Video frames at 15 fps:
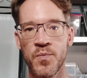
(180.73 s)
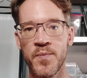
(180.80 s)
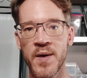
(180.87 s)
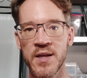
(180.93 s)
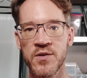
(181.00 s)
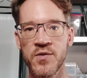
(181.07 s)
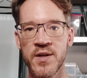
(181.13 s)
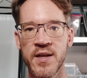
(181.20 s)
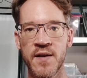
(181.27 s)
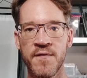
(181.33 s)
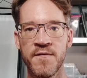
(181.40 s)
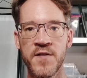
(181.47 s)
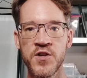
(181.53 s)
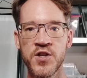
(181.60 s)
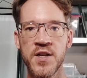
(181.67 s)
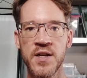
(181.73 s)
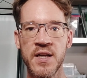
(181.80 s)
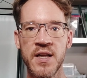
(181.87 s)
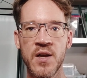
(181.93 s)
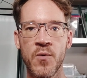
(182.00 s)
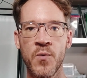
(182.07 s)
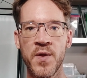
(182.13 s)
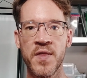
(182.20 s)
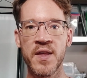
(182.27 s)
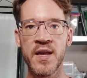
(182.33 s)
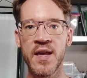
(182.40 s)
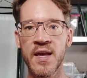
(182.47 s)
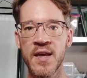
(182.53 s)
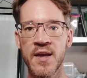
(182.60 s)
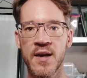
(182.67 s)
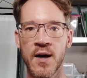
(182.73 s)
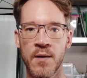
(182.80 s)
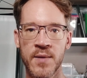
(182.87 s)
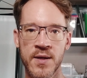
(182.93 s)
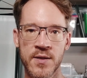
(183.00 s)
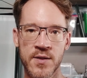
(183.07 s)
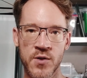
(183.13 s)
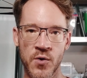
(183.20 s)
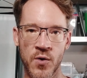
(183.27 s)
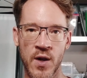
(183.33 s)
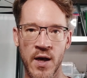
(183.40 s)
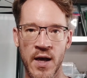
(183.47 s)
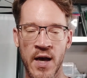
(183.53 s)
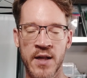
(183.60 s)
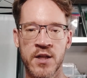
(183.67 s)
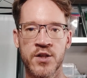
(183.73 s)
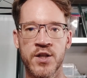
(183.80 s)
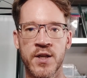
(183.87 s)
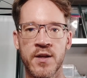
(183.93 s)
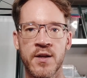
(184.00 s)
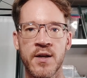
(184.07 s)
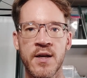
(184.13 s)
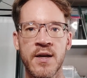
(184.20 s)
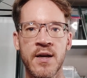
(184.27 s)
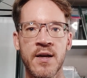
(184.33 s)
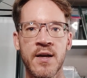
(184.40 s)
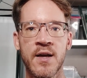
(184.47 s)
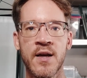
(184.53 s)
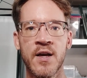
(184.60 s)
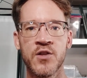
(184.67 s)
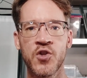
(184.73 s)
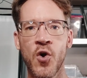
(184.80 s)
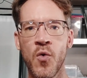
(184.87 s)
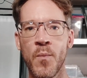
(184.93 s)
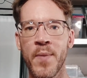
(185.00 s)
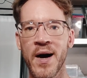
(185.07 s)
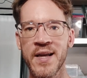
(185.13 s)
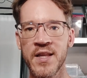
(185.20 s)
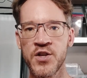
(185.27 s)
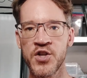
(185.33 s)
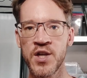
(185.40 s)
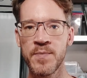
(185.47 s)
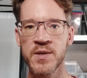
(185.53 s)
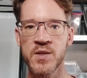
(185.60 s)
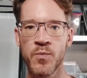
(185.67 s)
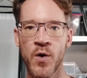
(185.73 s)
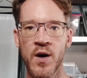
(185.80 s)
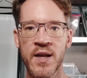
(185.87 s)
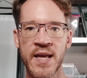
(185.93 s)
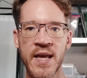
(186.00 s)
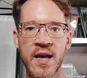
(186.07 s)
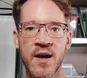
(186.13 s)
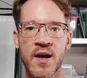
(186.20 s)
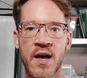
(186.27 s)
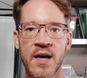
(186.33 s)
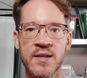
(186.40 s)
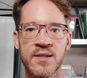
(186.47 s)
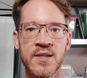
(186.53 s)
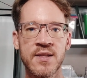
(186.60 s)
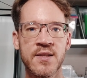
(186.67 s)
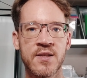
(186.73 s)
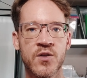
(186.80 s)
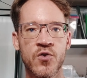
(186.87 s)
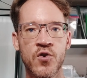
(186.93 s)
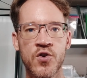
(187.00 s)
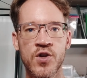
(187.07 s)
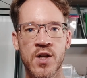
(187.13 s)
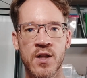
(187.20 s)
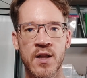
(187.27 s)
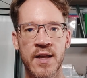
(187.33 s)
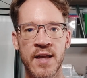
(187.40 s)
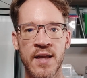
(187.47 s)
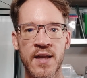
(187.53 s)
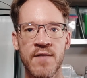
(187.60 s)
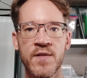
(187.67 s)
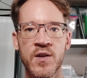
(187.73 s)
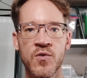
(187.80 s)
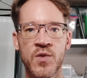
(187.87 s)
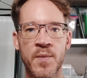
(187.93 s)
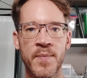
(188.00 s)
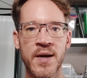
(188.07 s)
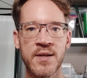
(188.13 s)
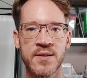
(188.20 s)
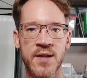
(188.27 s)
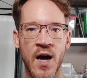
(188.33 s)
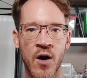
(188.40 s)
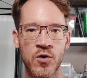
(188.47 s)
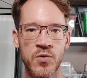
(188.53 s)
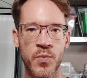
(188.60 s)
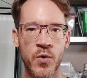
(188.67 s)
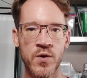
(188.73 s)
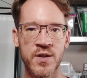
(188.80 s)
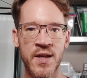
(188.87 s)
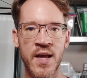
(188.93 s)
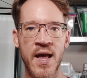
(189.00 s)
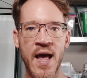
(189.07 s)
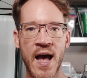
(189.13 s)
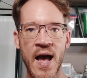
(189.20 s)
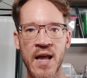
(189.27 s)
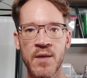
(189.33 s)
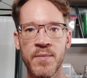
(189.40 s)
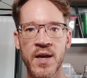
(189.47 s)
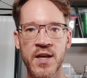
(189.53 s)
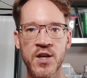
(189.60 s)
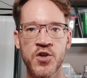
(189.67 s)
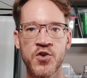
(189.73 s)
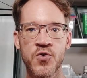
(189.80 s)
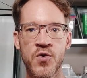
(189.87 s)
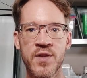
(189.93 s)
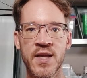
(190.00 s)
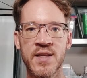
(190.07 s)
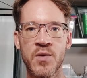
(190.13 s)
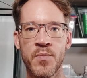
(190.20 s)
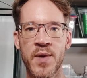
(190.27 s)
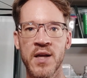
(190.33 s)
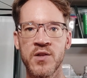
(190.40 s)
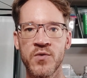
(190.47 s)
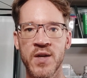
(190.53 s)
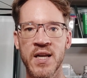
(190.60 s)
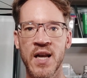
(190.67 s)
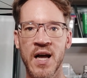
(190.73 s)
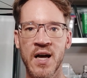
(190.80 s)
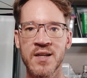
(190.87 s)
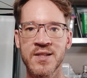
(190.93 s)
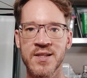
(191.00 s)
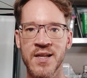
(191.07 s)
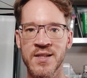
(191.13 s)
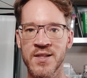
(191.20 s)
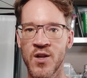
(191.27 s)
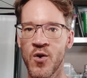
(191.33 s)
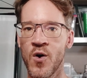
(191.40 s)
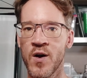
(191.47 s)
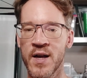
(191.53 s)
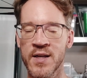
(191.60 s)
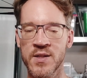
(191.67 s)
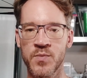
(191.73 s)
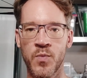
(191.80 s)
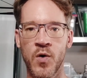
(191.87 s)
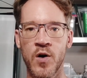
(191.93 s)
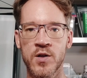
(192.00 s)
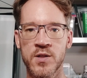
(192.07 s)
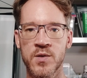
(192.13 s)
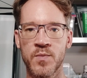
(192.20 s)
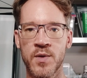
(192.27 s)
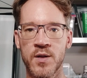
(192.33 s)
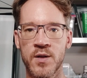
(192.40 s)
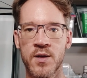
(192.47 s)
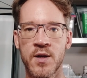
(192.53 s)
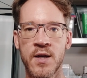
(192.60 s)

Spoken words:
your battery efficiently with the incoming solar energy. Don't buy the cheapest model here, as this is crucial in giving you the best output and in making sure that your battery lasts as long as possible.